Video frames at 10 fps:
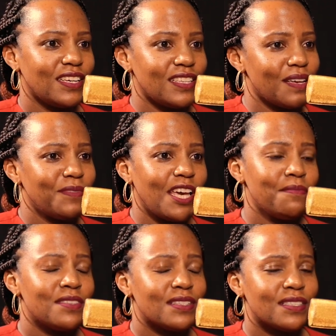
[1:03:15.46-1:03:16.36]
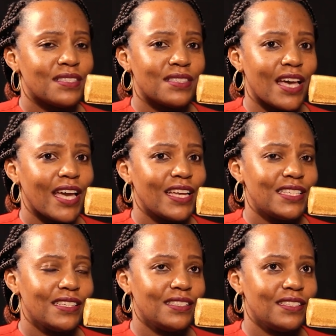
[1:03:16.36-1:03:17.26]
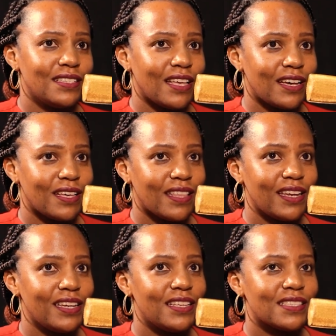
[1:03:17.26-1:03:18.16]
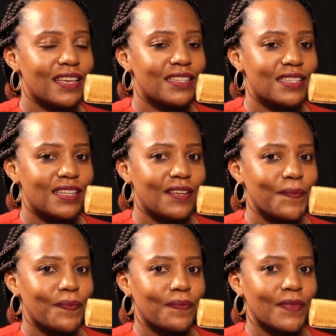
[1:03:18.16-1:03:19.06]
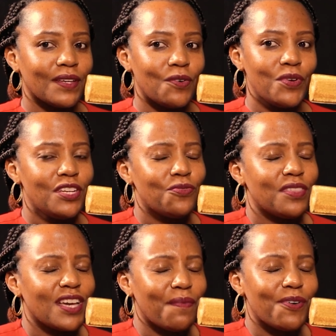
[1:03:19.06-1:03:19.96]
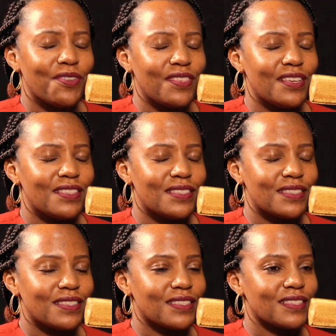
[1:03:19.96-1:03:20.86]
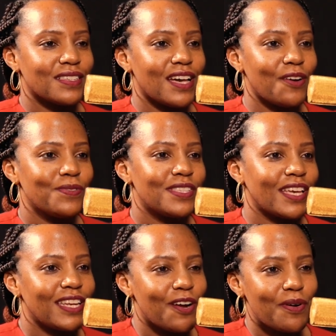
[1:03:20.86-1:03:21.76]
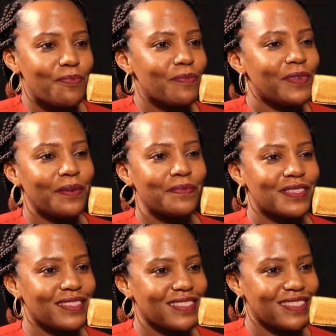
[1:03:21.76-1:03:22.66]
sometimes I tell the ladies that we need to think about things outside our problems.